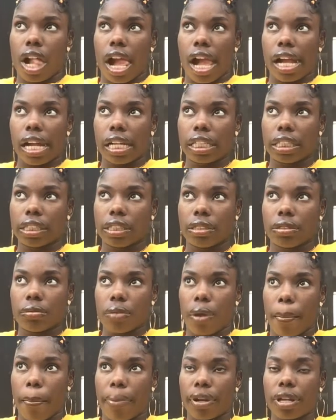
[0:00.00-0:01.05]
and
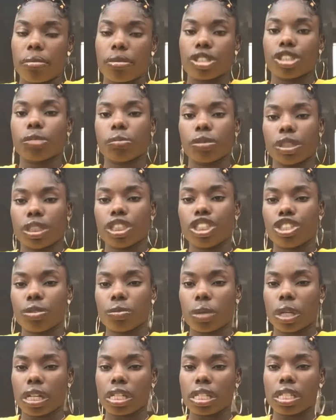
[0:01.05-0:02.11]
pretty much the procedure
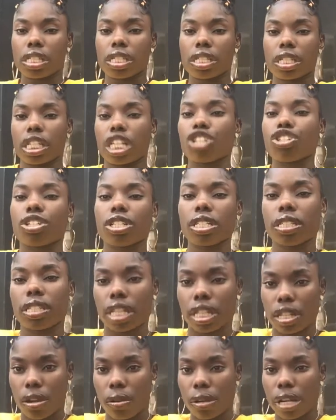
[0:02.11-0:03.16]
was they usually
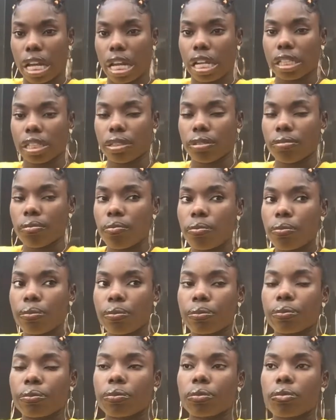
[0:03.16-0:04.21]
send out like
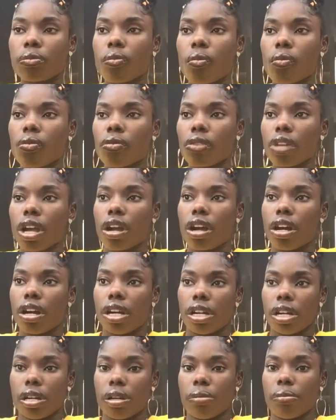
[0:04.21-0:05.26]

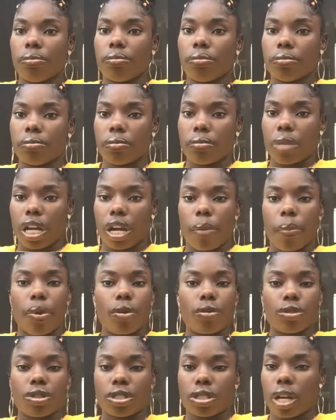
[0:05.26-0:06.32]
um, like a
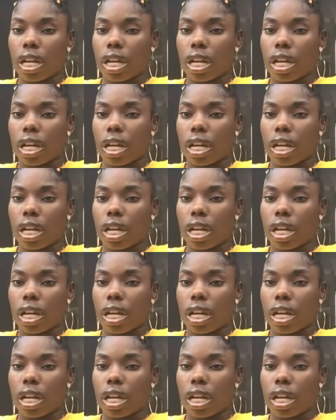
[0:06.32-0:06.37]
post